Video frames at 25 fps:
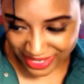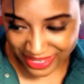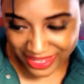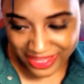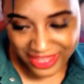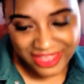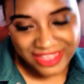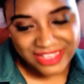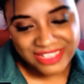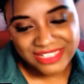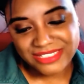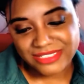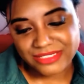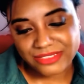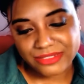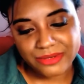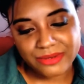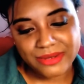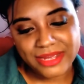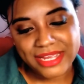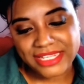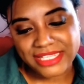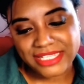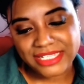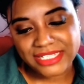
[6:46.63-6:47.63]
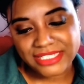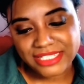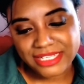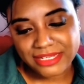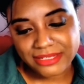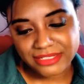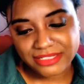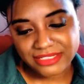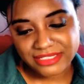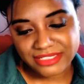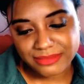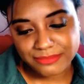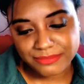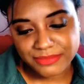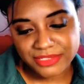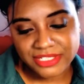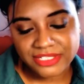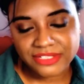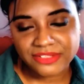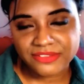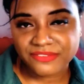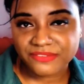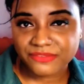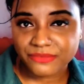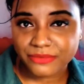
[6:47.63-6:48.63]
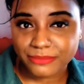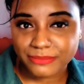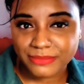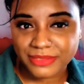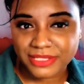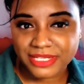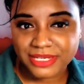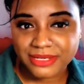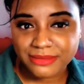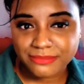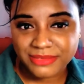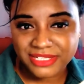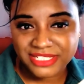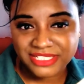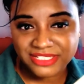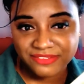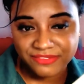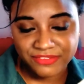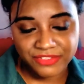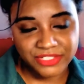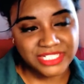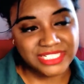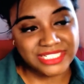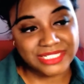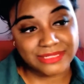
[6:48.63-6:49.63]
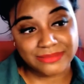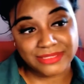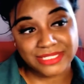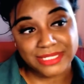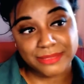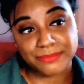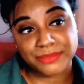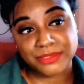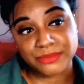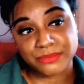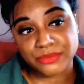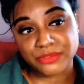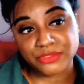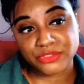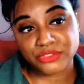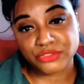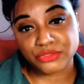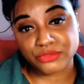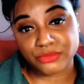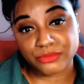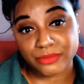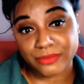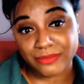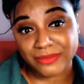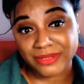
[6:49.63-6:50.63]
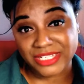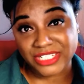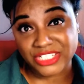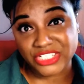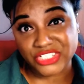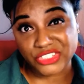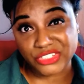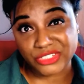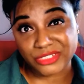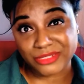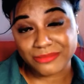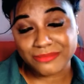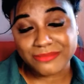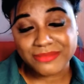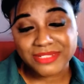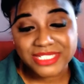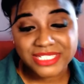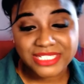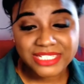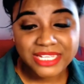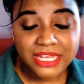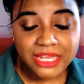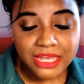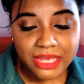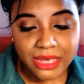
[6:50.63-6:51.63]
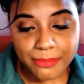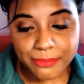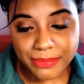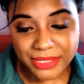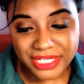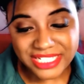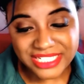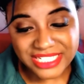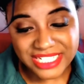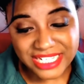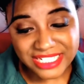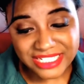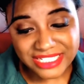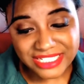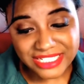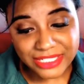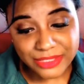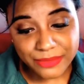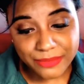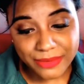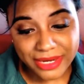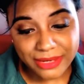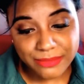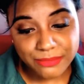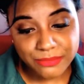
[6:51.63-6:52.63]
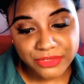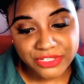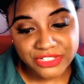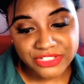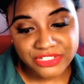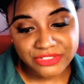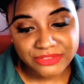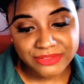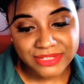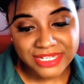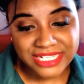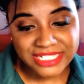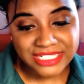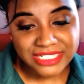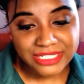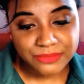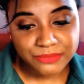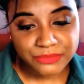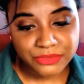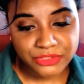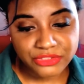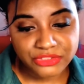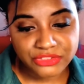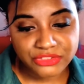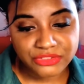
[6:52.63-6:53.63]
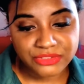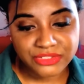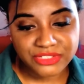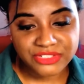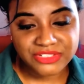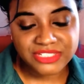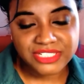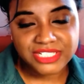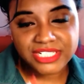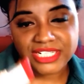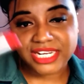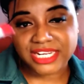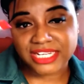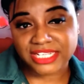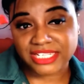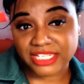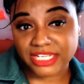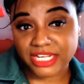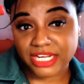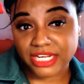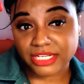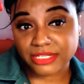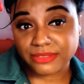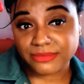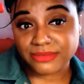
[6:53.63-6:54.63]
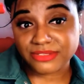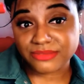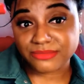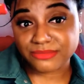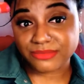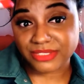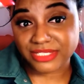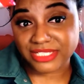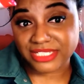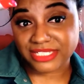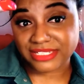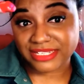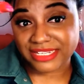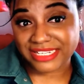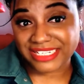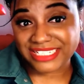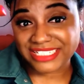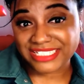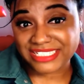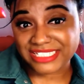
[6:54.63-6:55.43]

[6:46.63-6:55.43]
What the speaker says: So I think that something in the formula makes it very susceptible to growing germs, but it's actually quite moisturizing when you do use it, and the color was really nice.